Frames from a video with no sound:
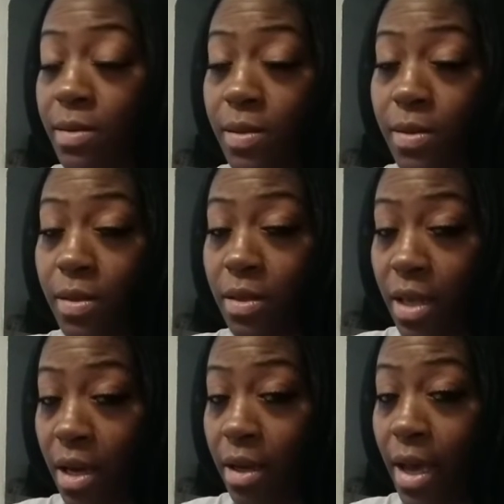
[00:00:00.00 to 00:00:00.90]
This could
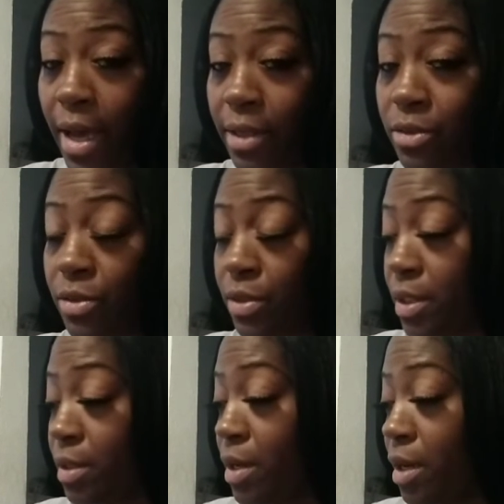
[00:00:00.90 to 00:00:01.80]

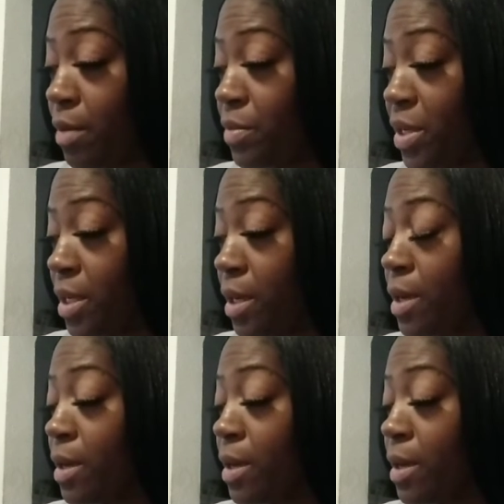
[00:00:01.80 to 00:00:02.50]
actually be